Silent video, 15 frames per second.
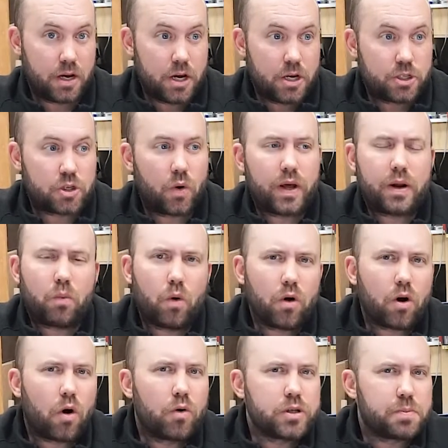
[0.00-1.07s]
So, and it won't
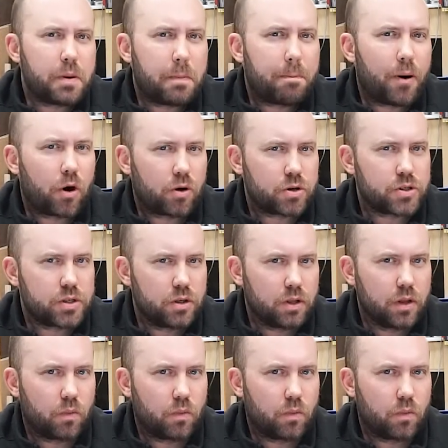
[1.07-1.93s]
always be personal.